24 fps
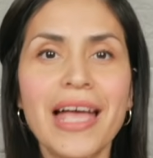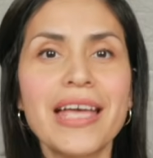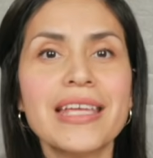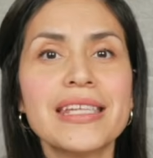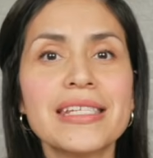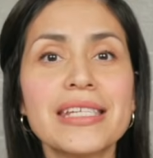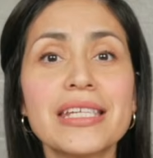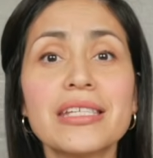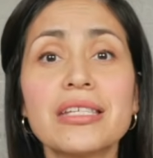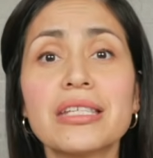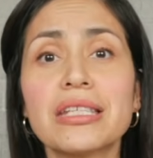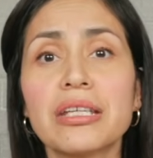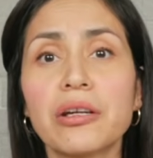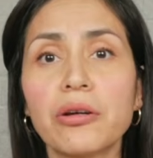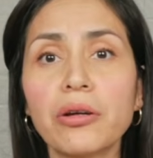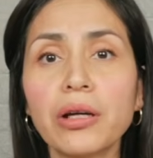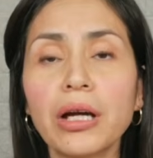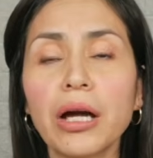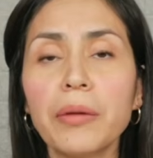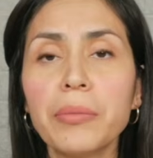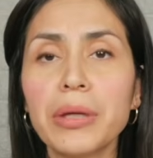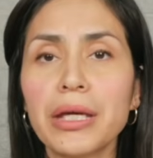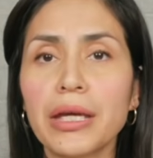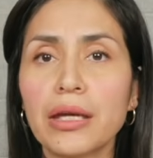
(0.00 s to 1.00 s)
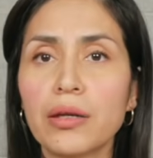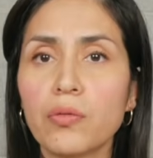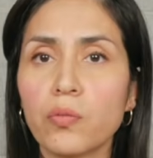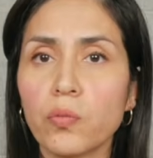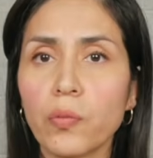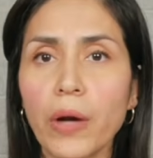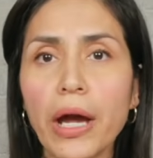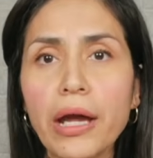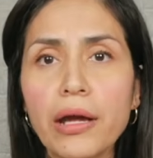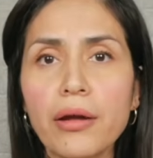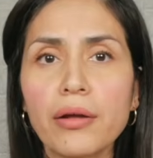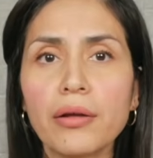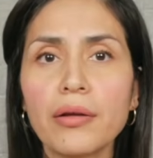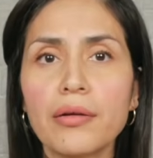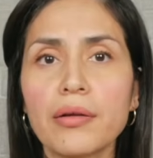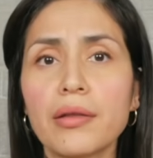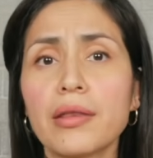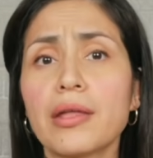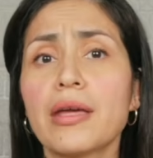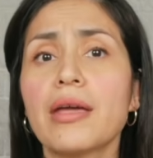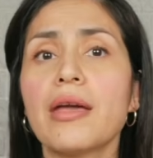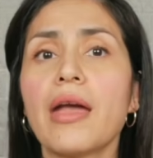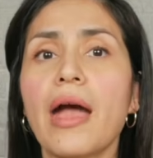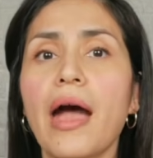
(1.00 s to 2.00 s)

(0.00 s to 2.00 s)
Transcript: Since they're coming in regularly,